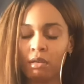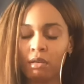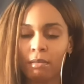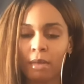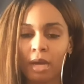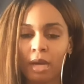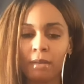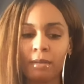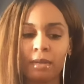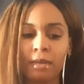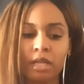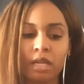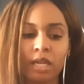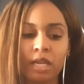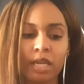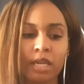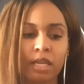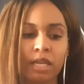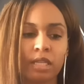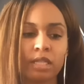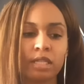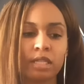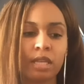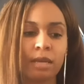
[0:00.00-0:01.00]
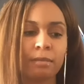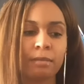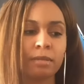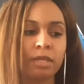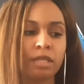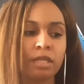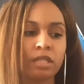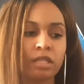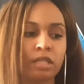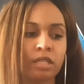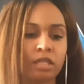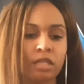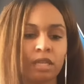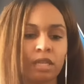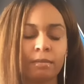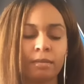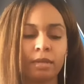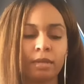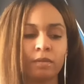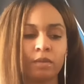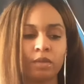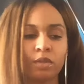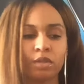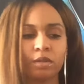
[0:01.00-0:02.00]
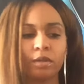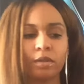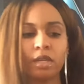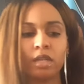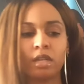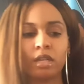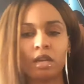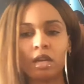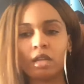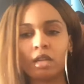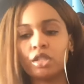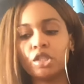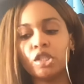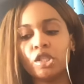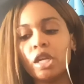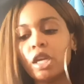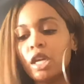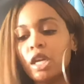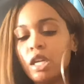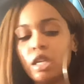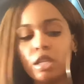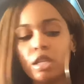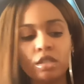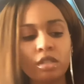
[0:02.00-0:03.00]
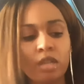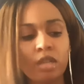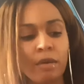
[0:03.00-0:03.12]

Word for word: Bottom of the deck, acceptance, accepting what you cannot change.